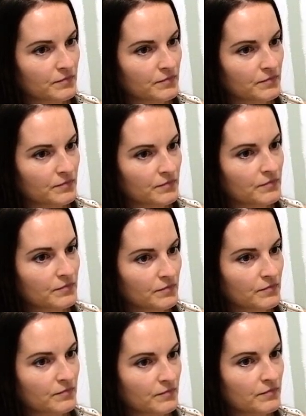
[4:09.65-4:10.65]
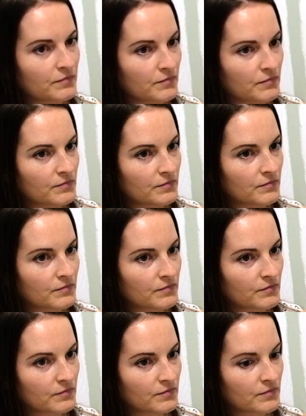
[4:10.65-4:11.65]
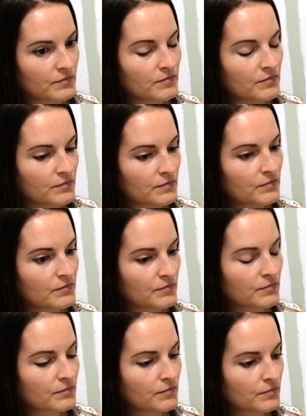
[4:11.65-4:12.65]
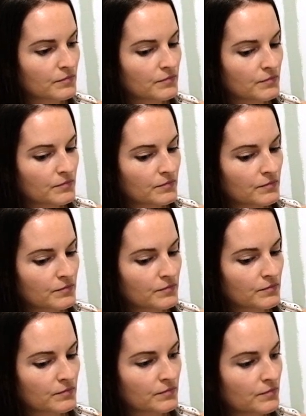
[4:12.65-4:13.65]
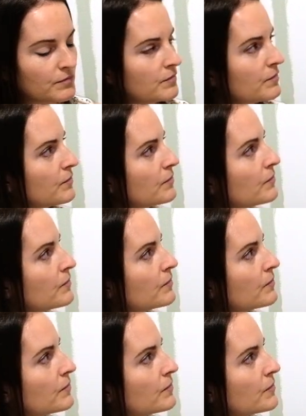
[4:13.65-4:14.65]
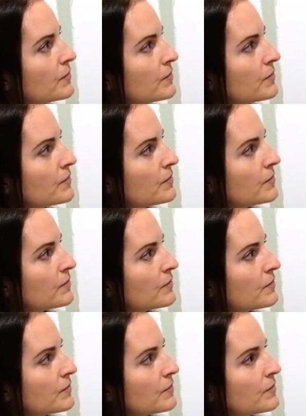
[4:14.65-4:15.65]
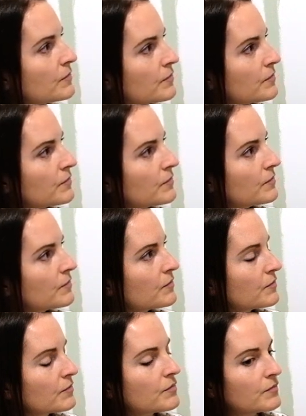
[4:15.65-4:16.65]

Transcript: No words are spoken by the person on screen.